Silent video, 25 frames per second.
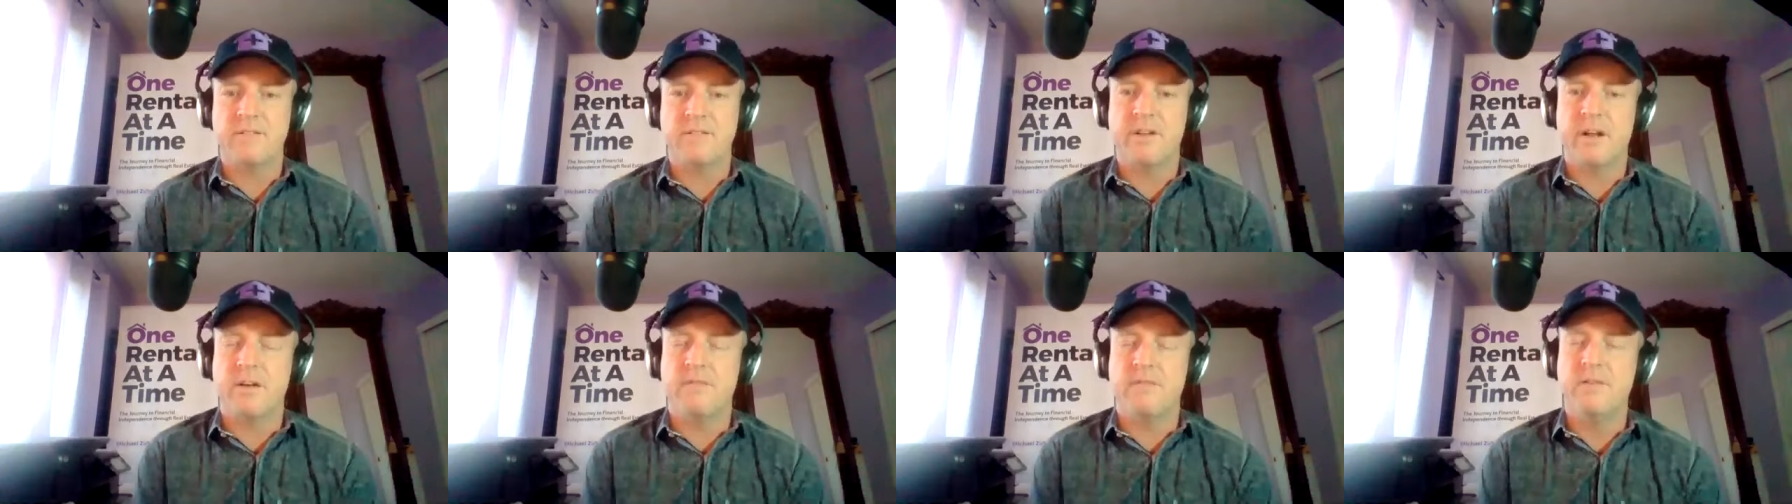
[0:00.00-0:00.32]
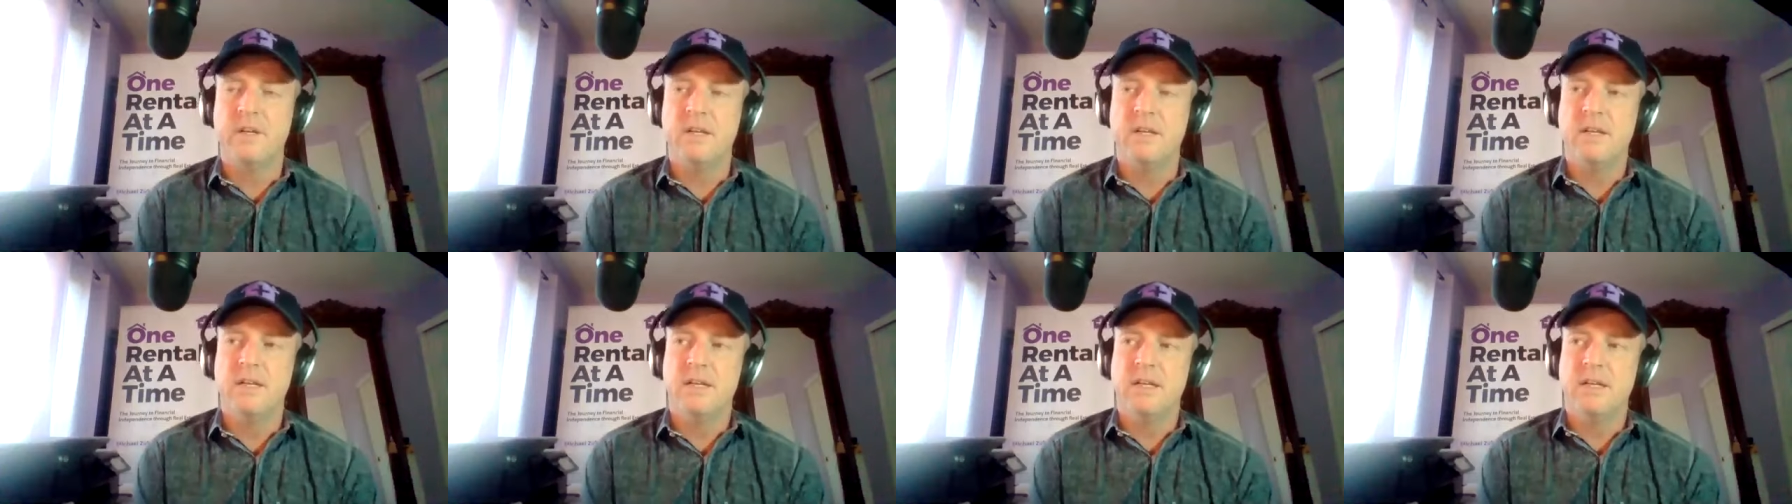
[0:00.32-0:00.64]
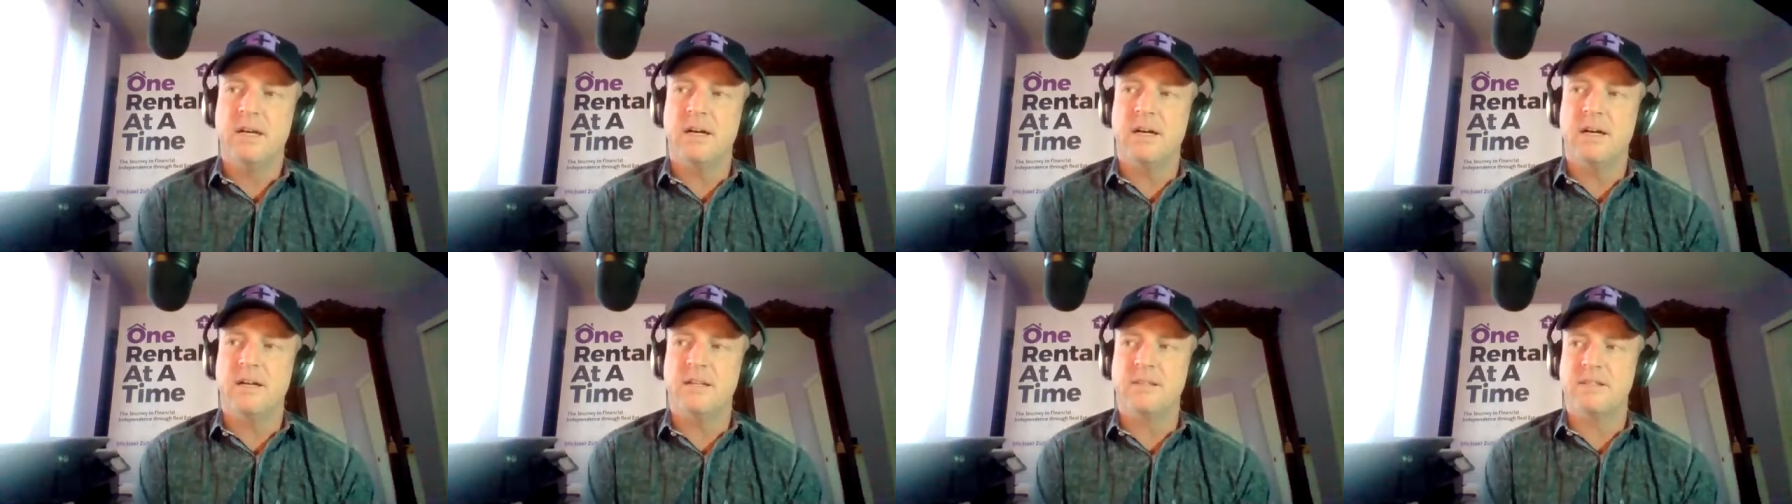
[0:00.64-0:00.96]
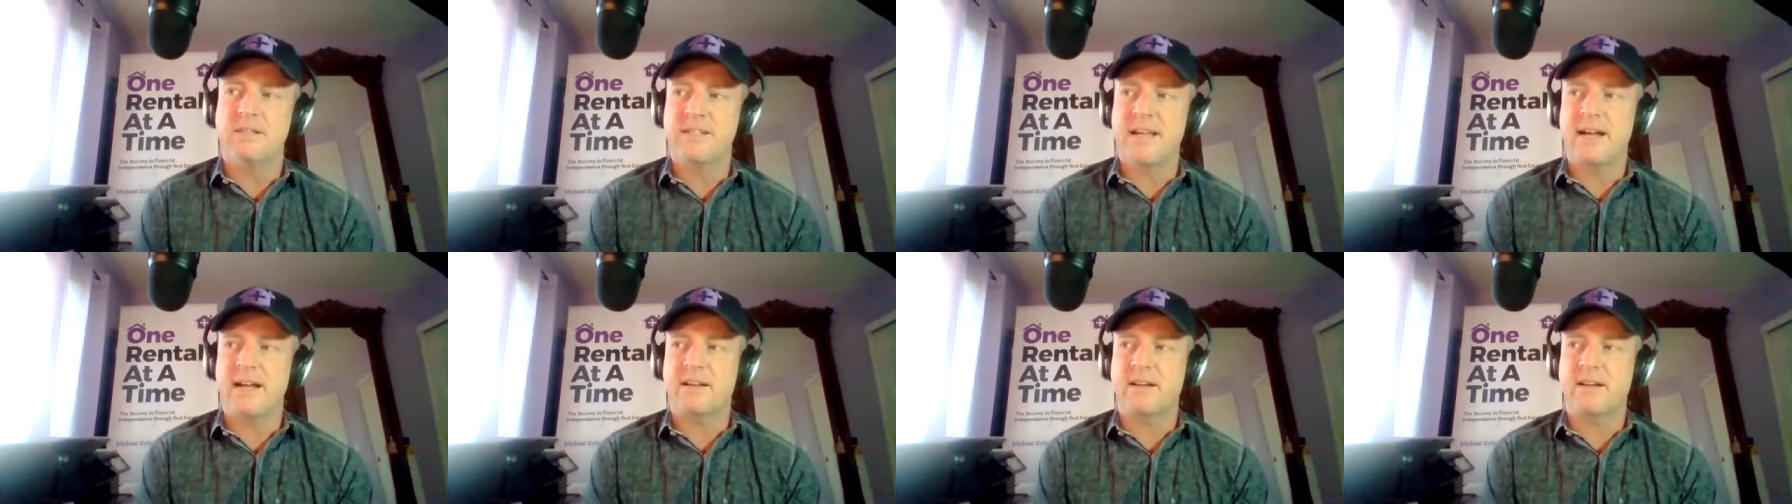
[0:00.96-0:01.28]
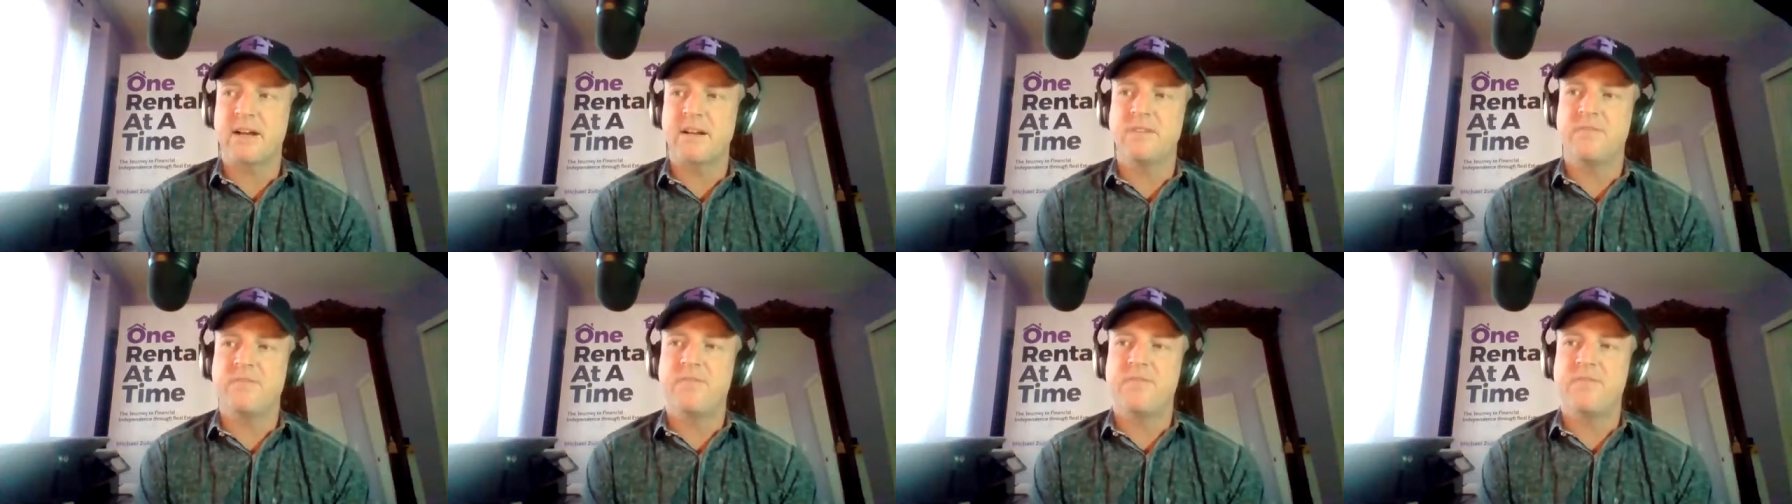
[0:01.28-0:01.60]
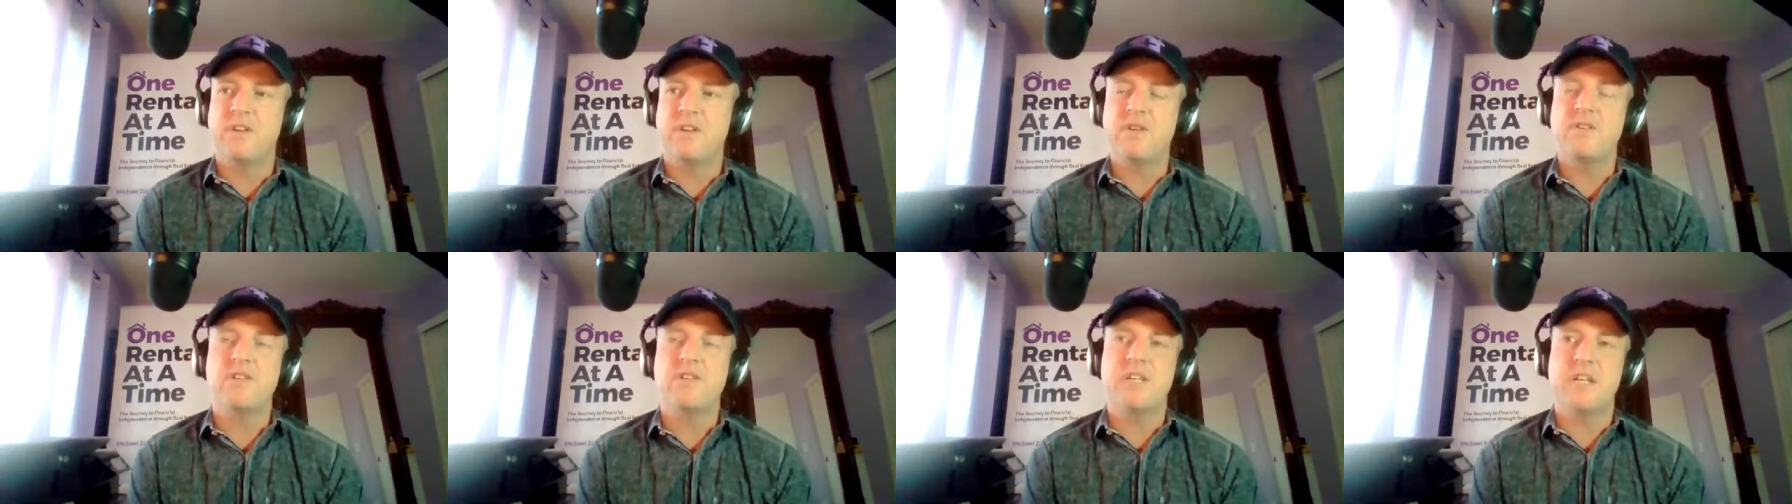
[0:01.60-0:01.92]
stuff. Uh, does that kind of
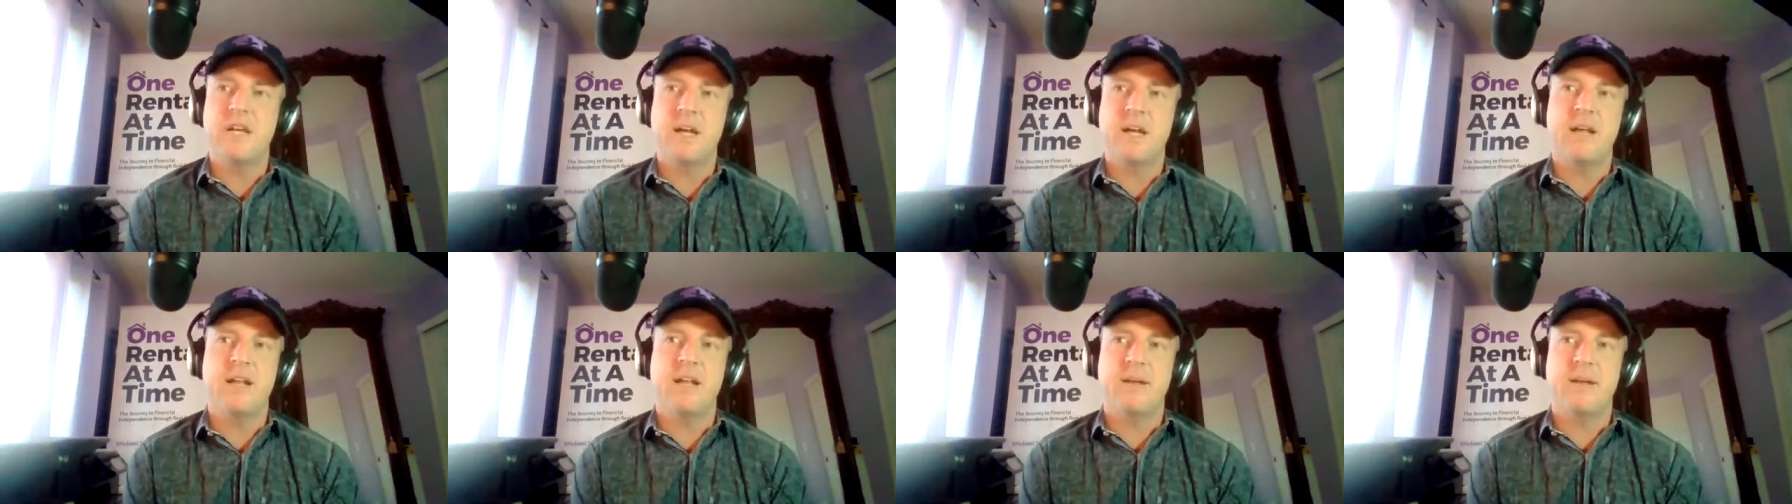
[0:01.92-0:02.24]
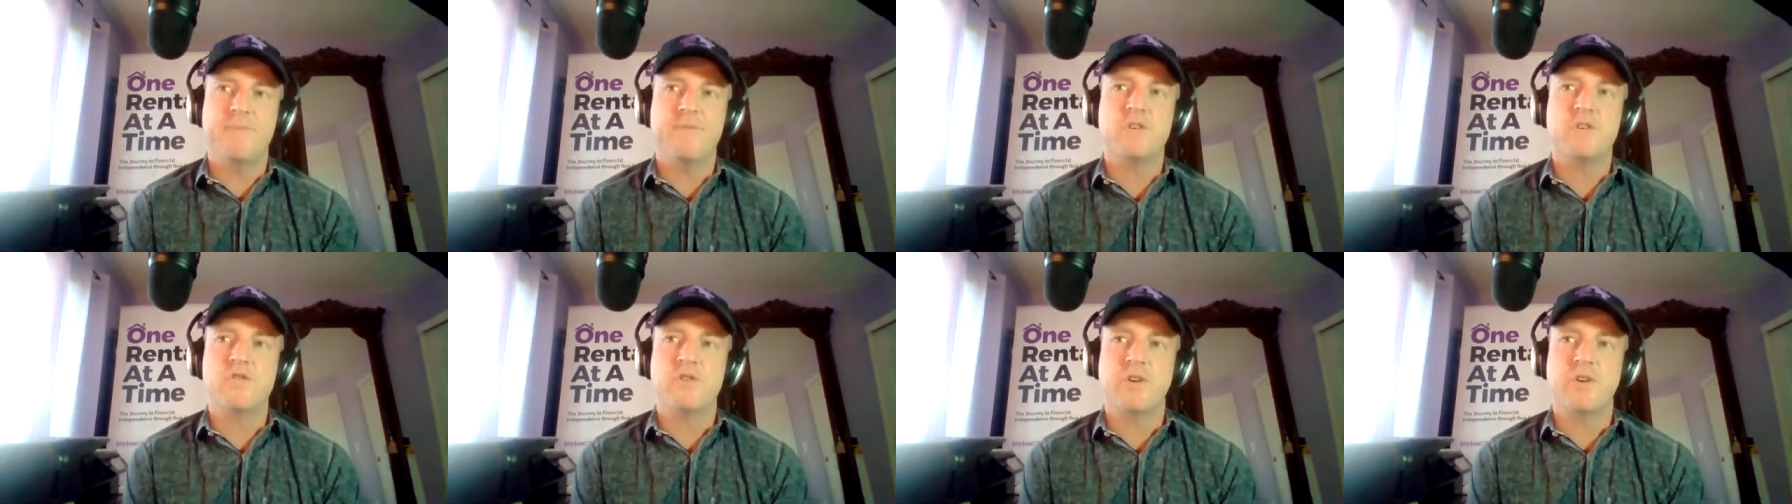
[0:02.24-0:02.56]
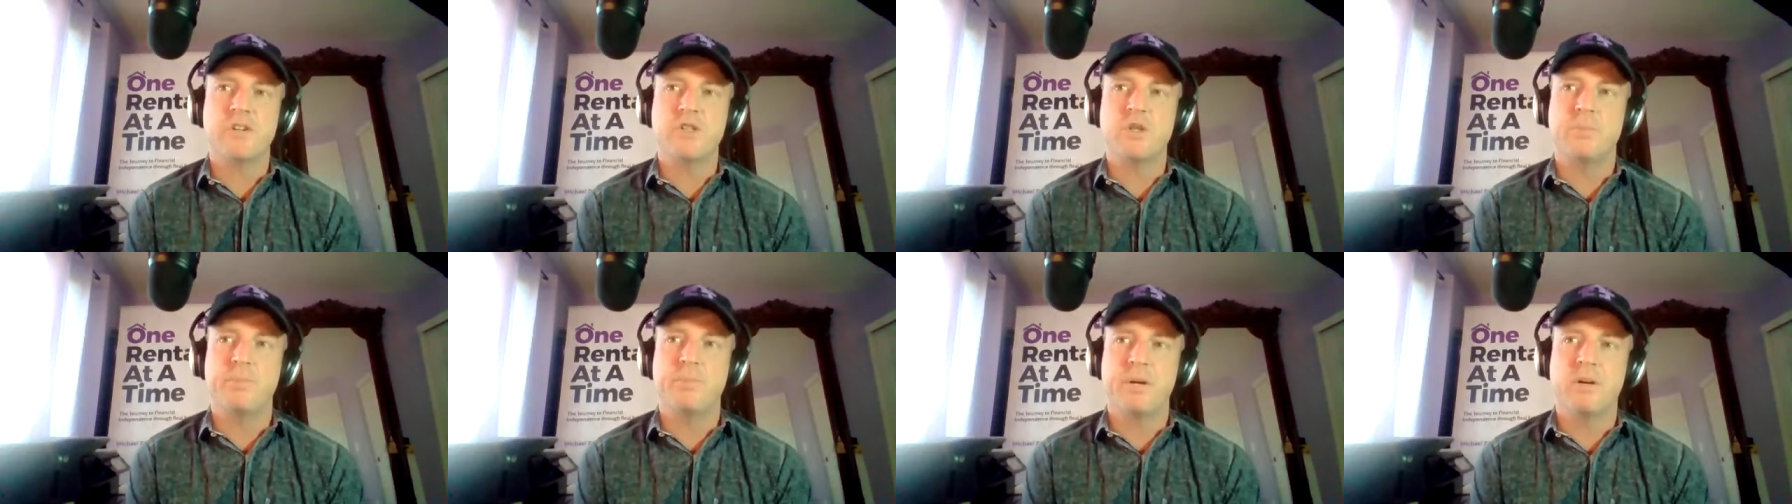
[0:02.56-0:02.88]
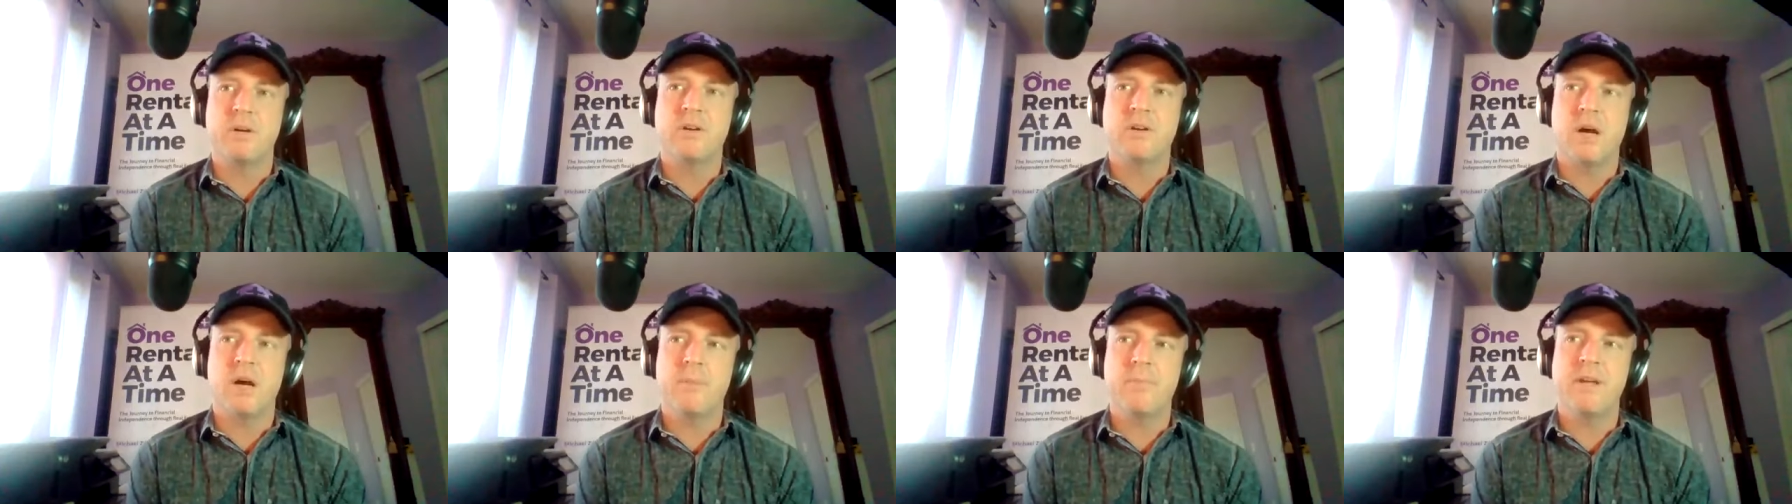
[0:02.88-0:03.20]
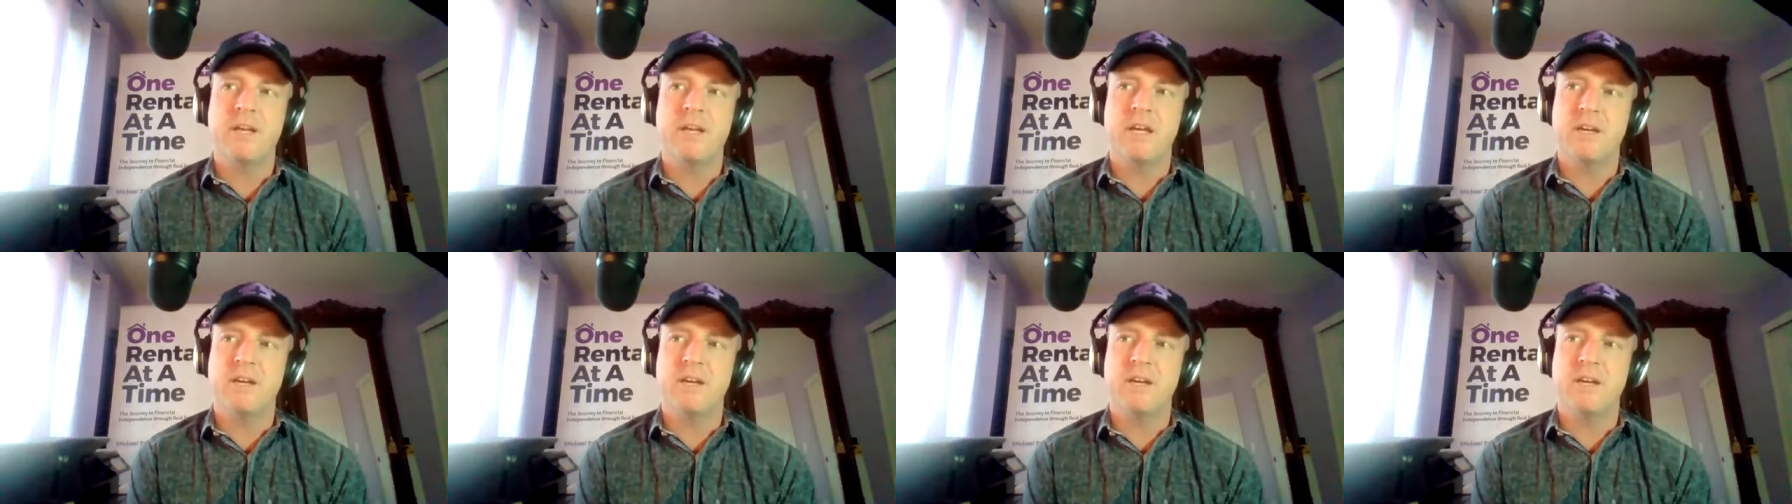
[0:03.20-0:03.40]
do you see an infrastructure bill coming?